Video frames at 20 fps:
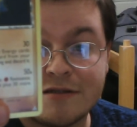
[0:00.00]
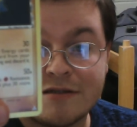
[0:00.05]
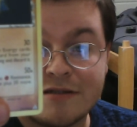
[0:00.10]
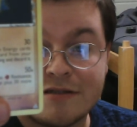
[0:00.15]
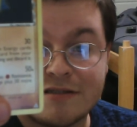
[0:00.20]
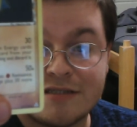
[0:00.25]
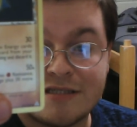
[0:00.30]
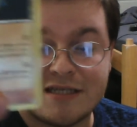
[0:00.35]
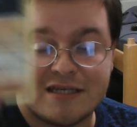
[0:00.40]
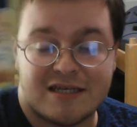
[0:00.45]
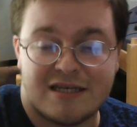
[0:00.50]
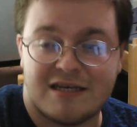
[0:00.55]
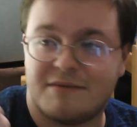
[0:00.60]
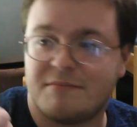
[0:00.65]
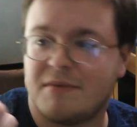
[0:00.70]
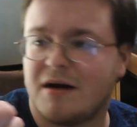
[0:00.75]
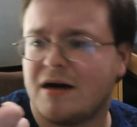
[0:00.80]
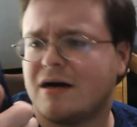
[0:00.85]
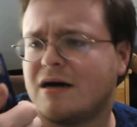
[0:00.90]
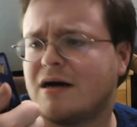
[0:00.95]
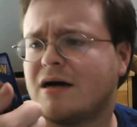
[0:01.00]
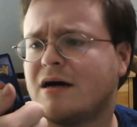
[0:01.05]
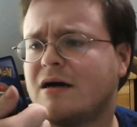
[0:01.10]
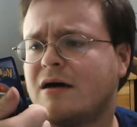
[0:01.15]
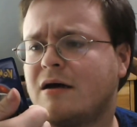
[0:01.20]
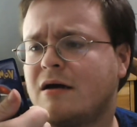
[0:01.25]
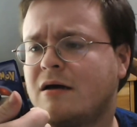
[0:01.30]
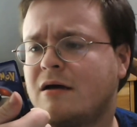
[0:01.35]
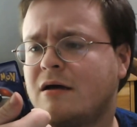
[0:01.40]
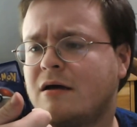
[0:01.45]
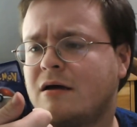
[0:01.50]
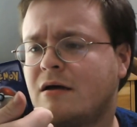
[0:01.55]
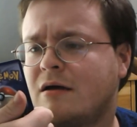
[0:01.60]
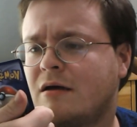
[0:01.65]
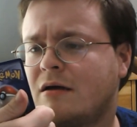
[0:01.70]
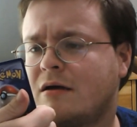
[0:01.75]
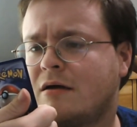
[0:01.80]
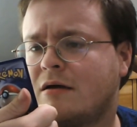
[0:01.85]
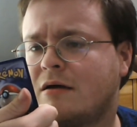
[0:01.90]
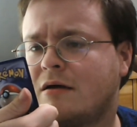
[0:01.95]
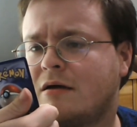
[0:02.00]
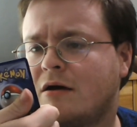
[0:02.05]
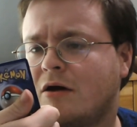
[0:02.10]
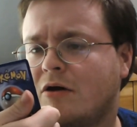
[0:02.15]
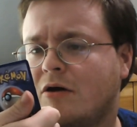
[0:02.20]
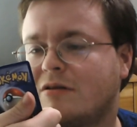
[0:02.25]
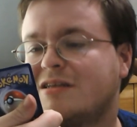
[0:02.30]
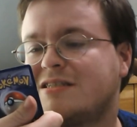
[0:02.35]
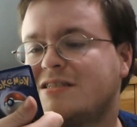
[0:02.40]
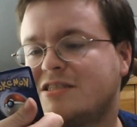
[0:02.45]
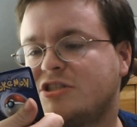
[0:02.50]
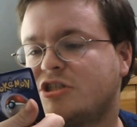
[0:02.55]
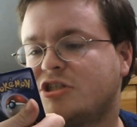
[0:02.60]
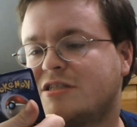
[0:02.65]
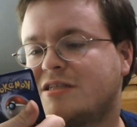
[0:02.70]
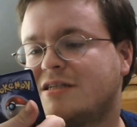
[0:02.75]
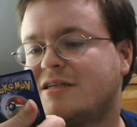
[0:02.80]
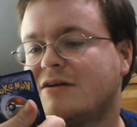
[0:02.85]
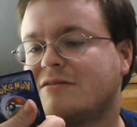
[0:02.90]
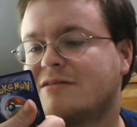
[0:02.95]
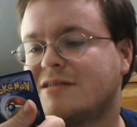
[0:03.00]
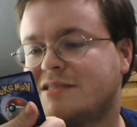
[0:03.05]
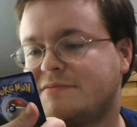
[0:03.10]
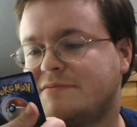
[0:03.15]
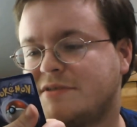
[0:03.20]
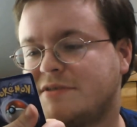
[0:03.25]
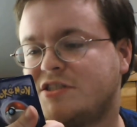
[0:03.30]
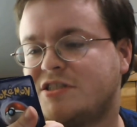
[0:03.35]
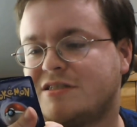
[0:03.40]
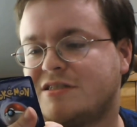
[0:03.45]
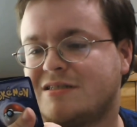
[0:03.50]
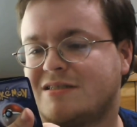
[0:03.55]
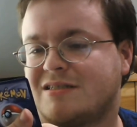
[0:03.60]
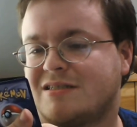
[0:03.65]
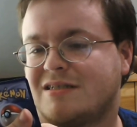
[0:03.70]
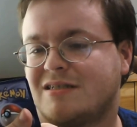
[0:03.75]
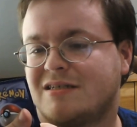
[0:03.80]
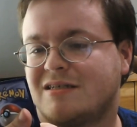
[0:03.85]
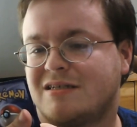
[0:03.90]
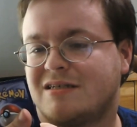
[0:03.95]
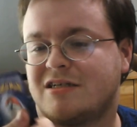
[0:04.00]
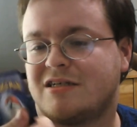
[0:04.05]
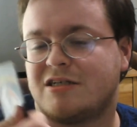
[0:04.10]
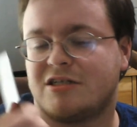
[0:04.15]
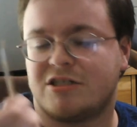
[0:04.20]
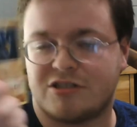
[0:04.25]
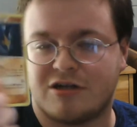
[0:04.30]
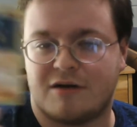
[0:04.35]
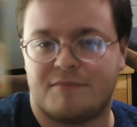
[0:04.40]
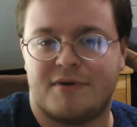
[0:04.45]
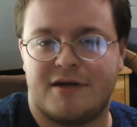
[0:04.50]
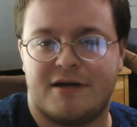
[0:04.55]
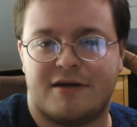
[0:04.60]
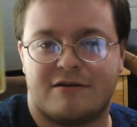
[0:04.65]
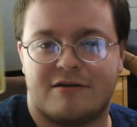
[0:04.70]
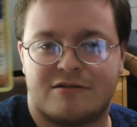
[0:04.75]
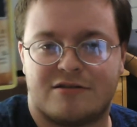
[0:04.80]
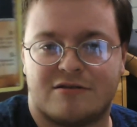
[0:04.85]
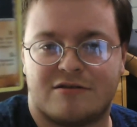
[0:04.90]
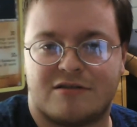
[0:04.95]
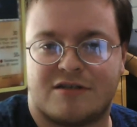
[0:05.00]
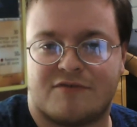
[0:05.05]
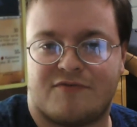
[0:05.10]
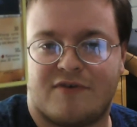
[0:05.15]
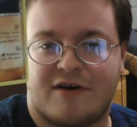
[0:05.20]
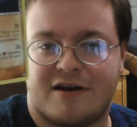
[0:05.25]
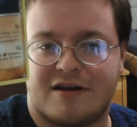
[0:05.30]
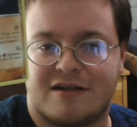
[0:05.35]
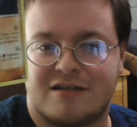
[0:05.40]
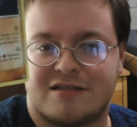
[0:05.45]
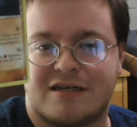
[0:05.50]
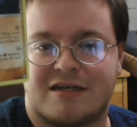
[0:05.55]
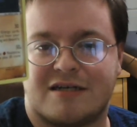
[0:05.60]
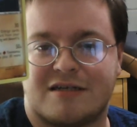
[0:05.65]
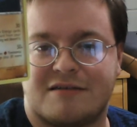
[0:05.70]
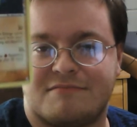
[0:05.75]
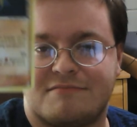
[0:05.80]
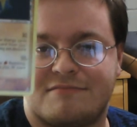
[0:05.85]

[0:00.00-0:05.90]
Team, oh, this is just the Delta species. Sharpedo, so it's a fighting type.